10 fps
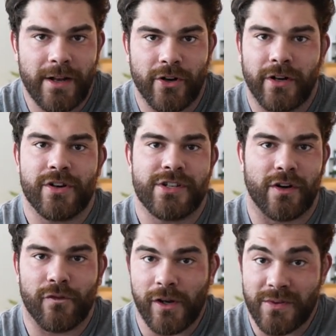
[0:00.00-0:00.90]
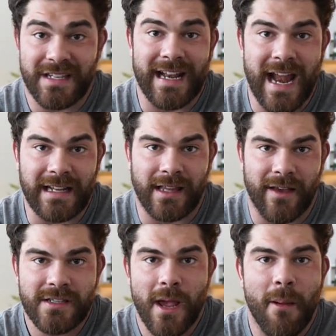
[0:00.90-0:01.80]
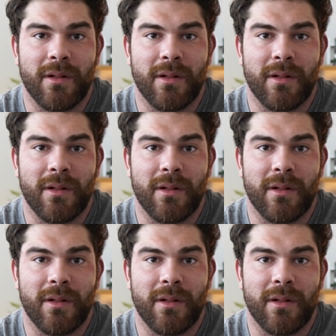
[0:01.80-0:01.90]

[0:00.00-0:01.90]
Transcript: and you're increasing your frequency in any lifts,